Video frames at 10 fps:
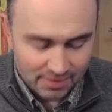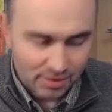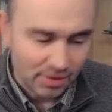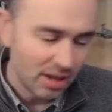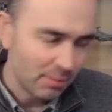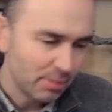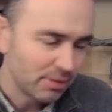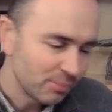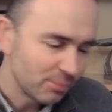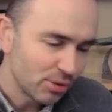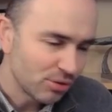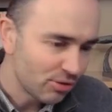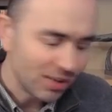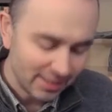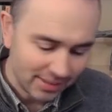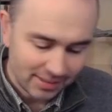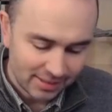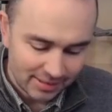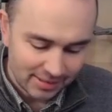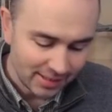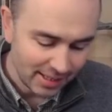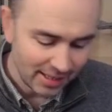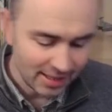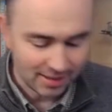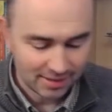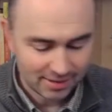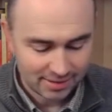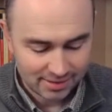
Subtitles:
or a couple of more drinks here.